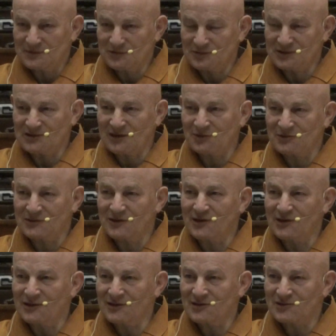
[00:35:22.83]
without
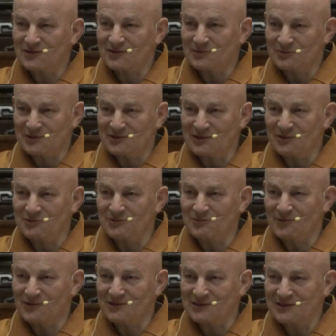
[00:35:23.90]
earth, without
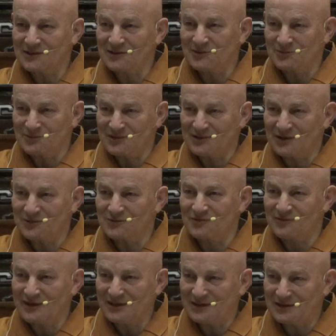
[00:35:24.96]
water, without
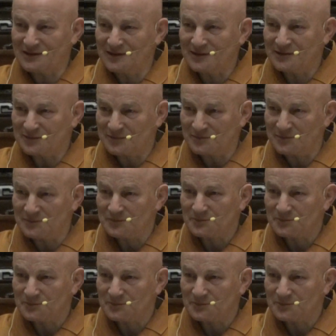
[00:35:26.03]
fire. Hmm?